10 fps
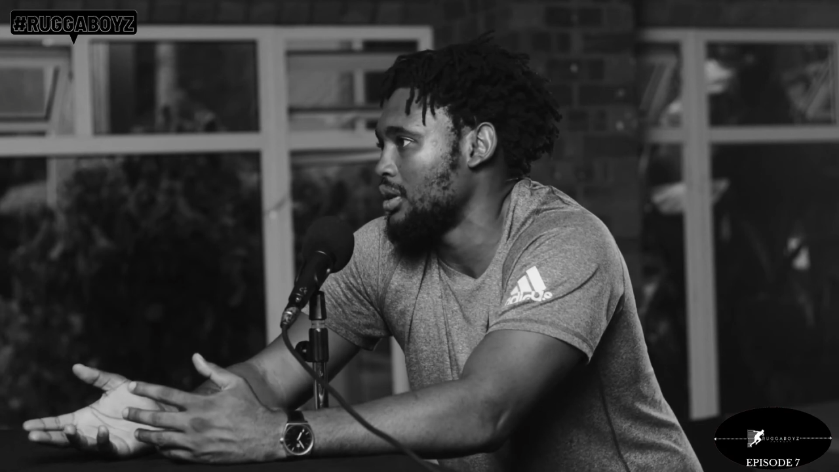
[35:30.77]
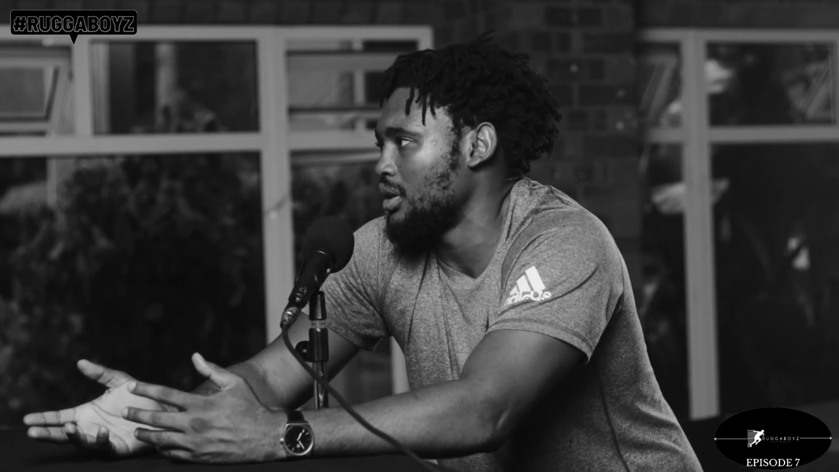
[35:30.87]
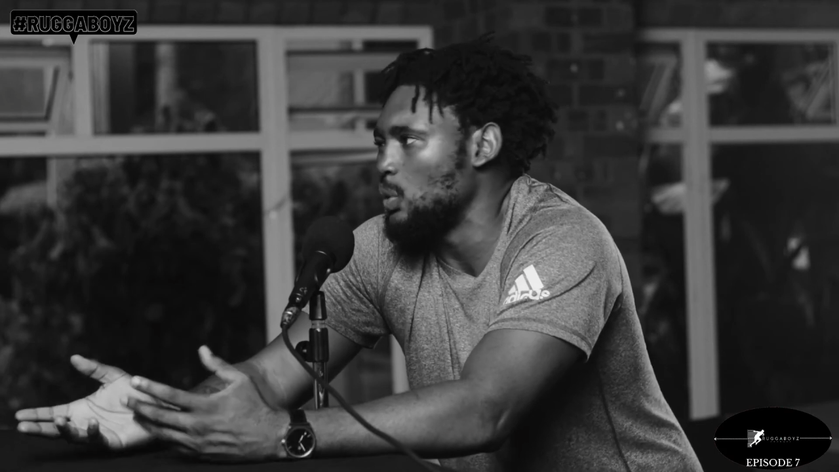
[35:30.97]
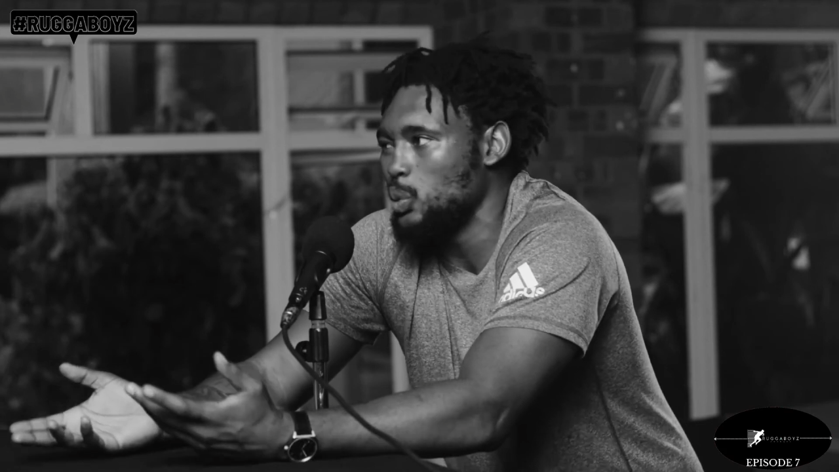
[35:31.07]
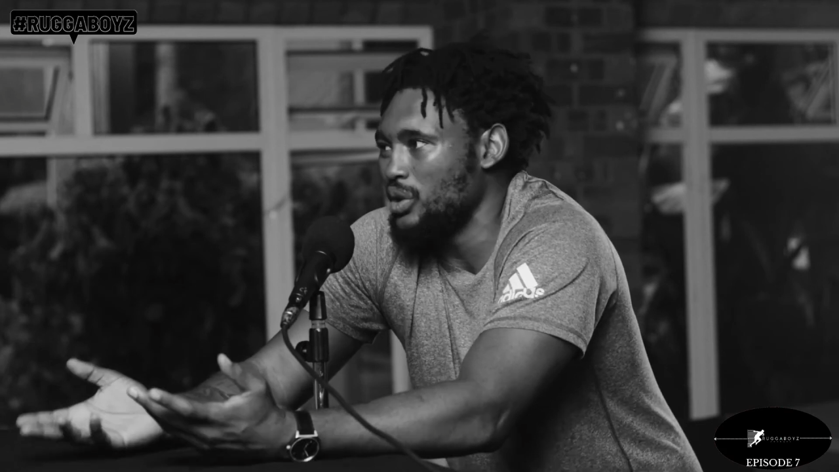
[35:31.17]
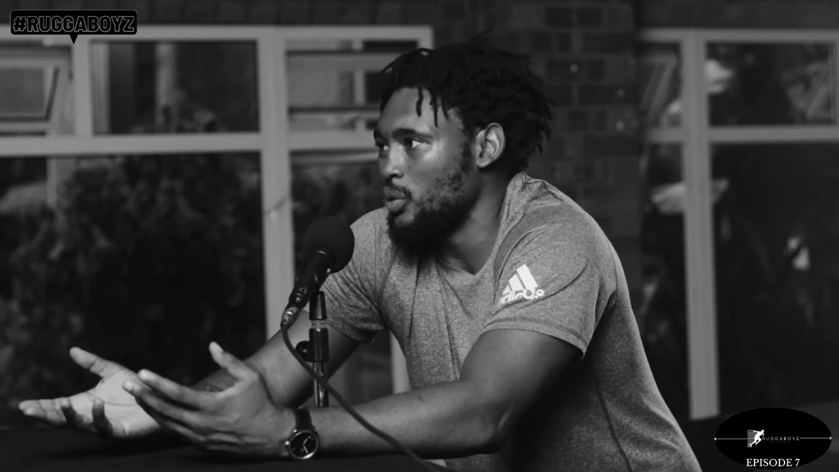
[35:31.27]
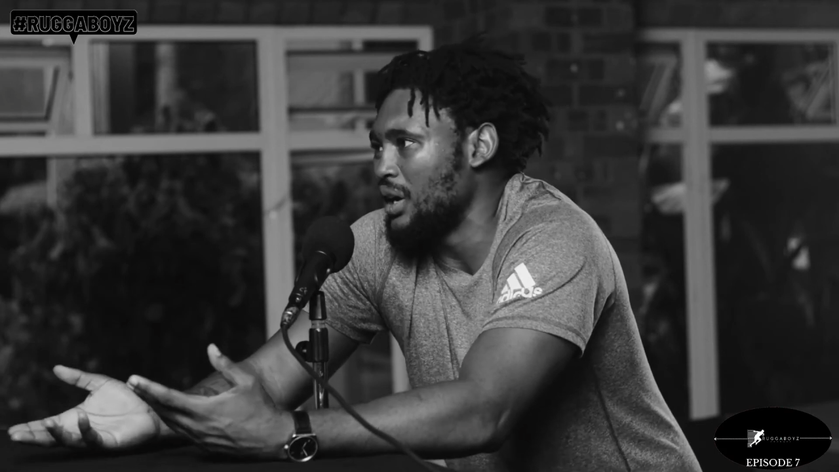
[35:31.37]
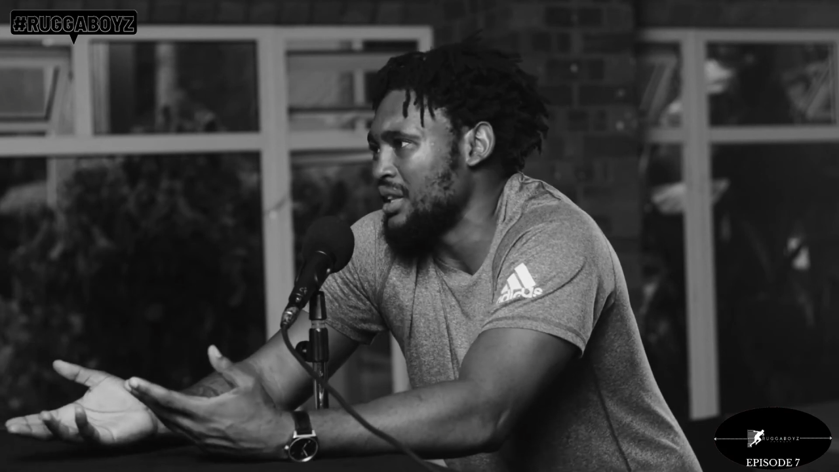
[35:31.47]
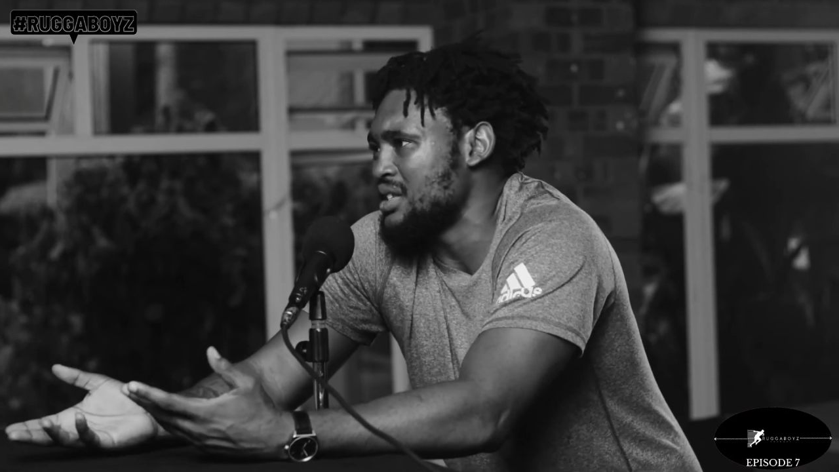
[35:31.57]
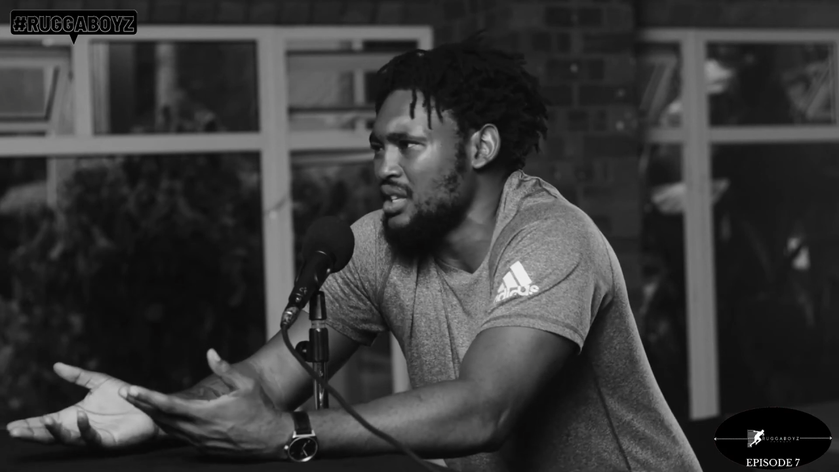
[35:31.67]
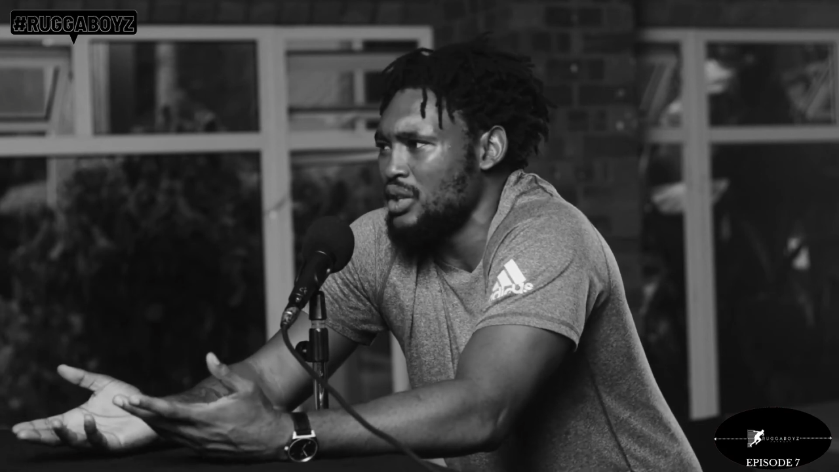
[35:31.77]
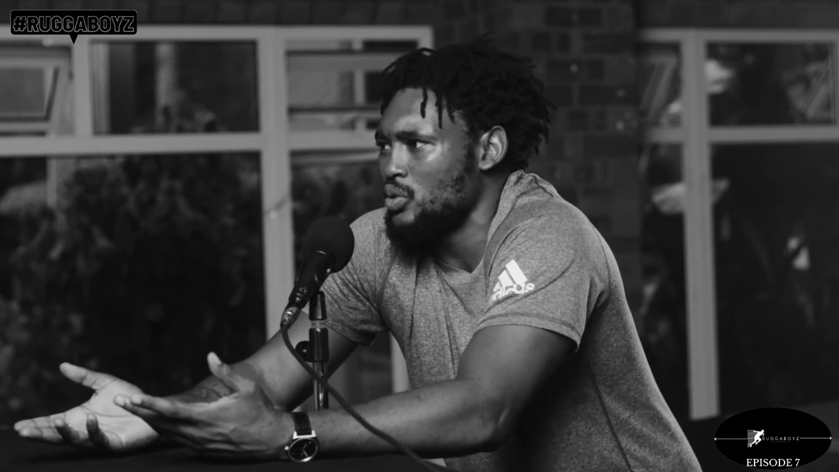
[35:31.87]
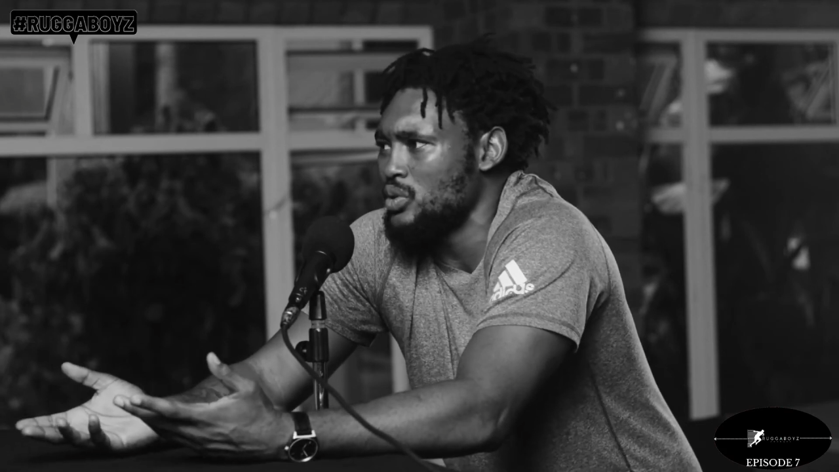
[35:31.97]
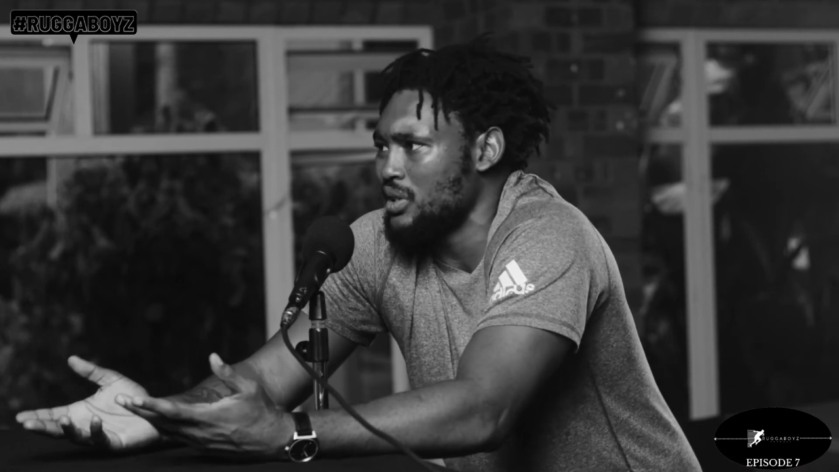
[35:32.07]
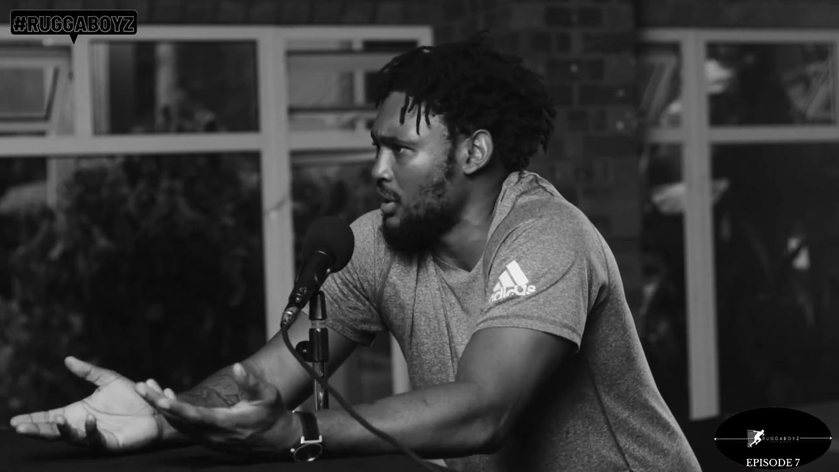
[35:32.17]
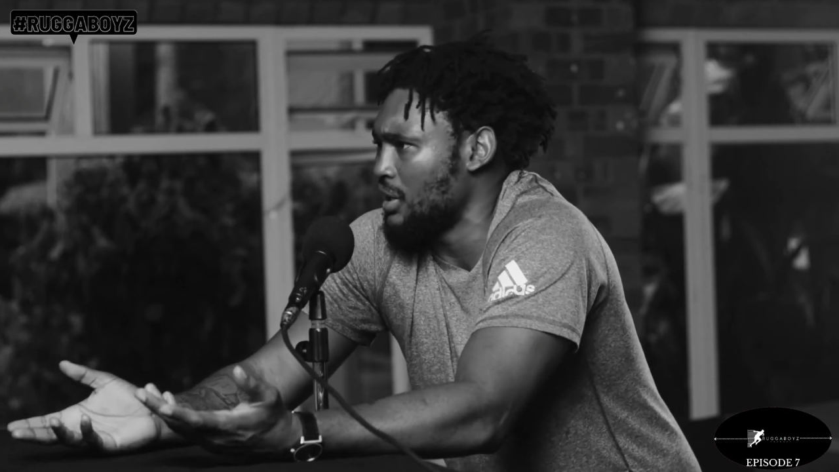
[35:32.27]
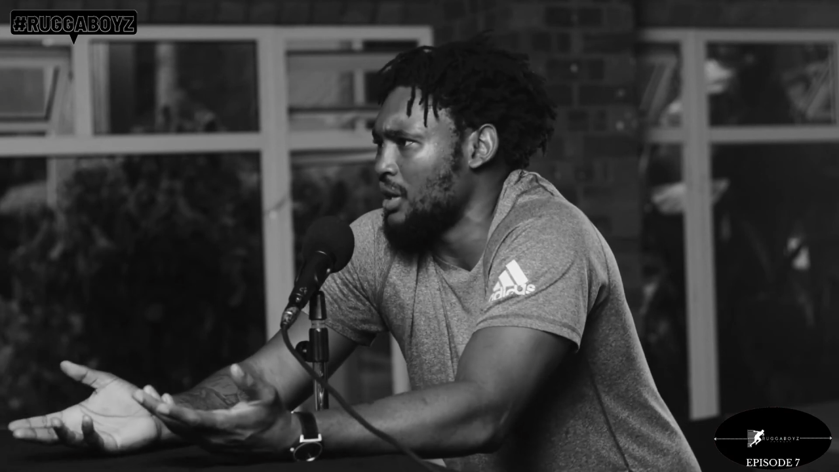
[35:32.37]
They'll understand. Okay,